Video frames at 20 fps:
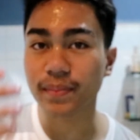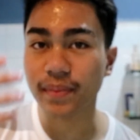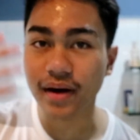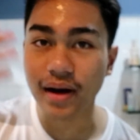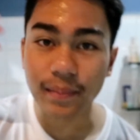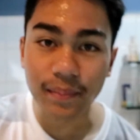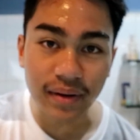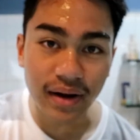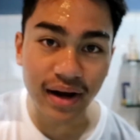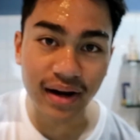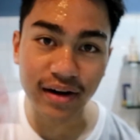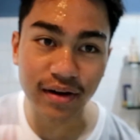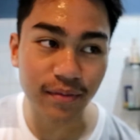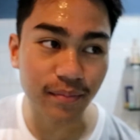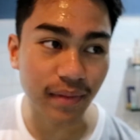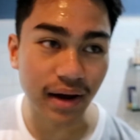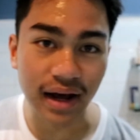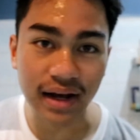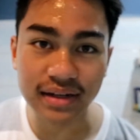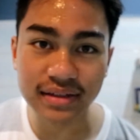na pag-apply ng
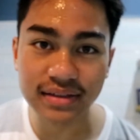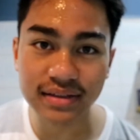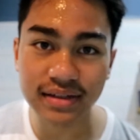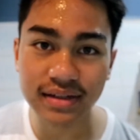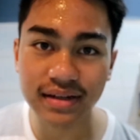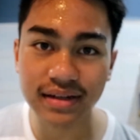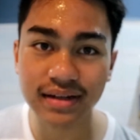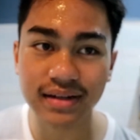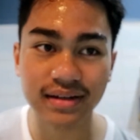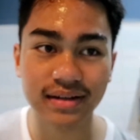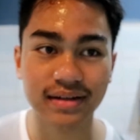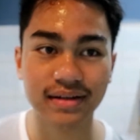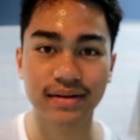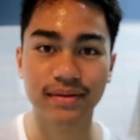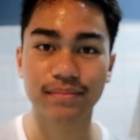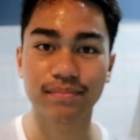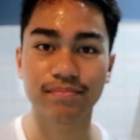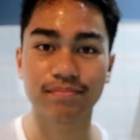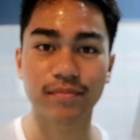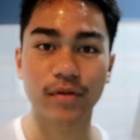mask.
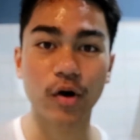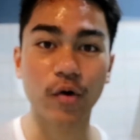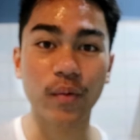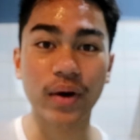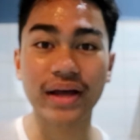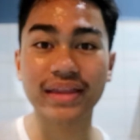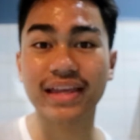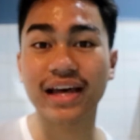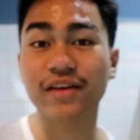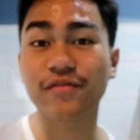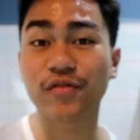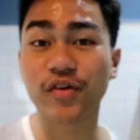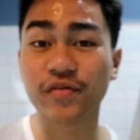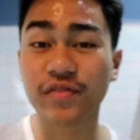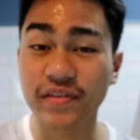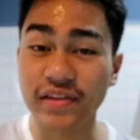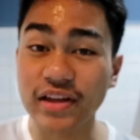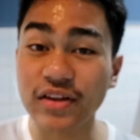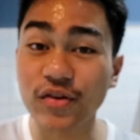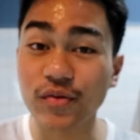Mag-wait tayo for
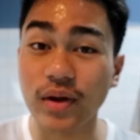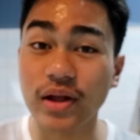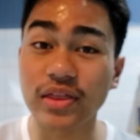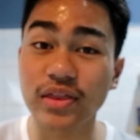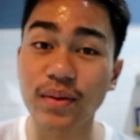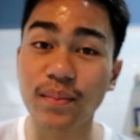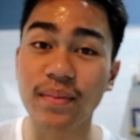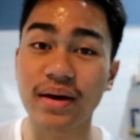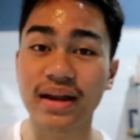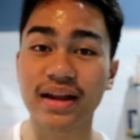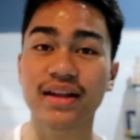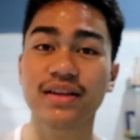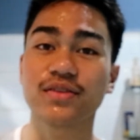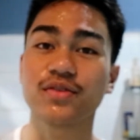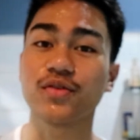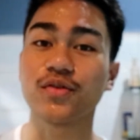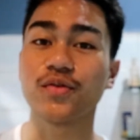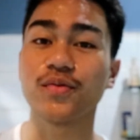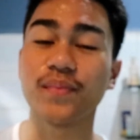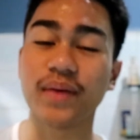15-20 minutes
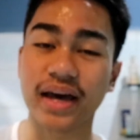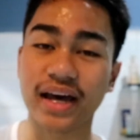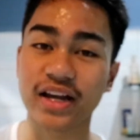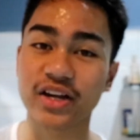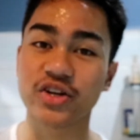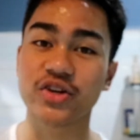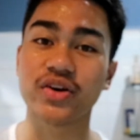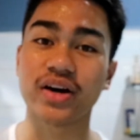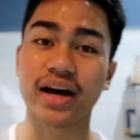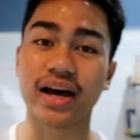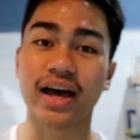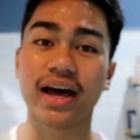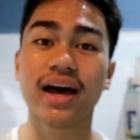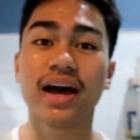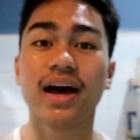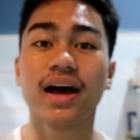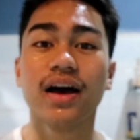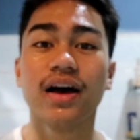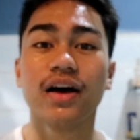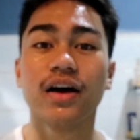to make it dry.
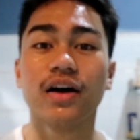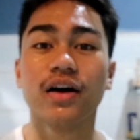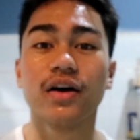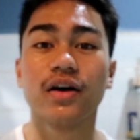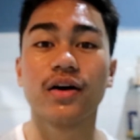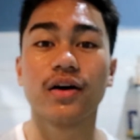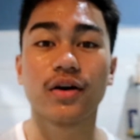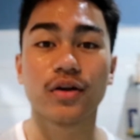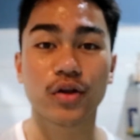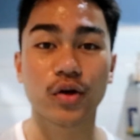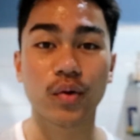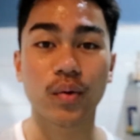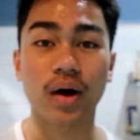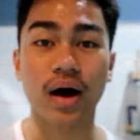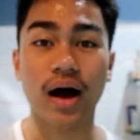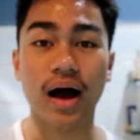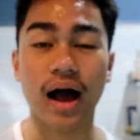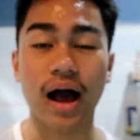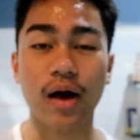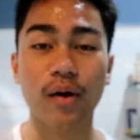
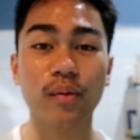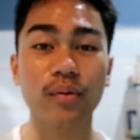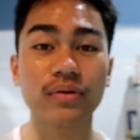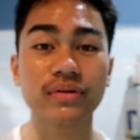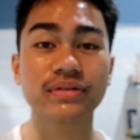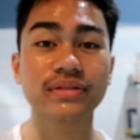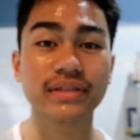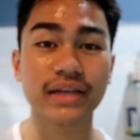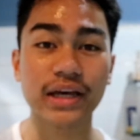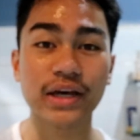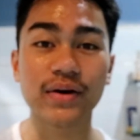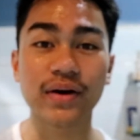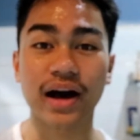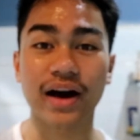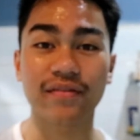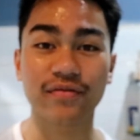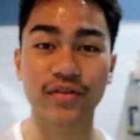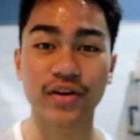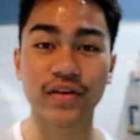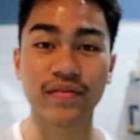So I will see you
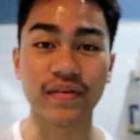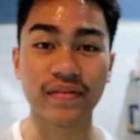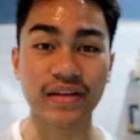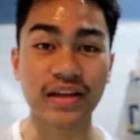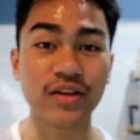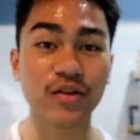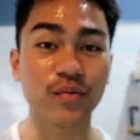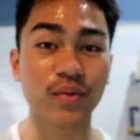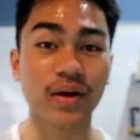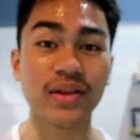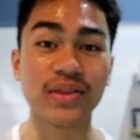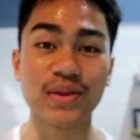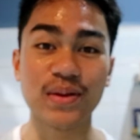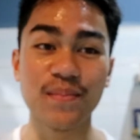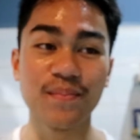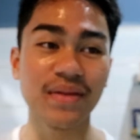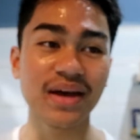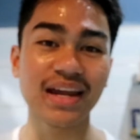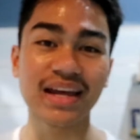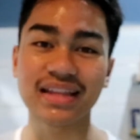after 15-20
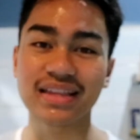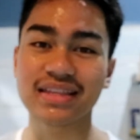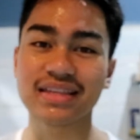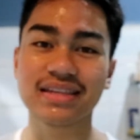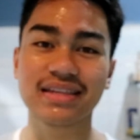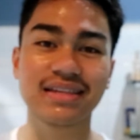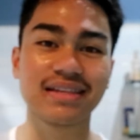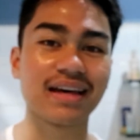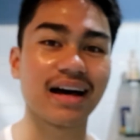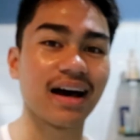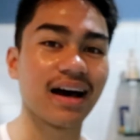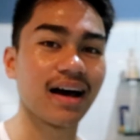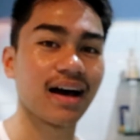minutes.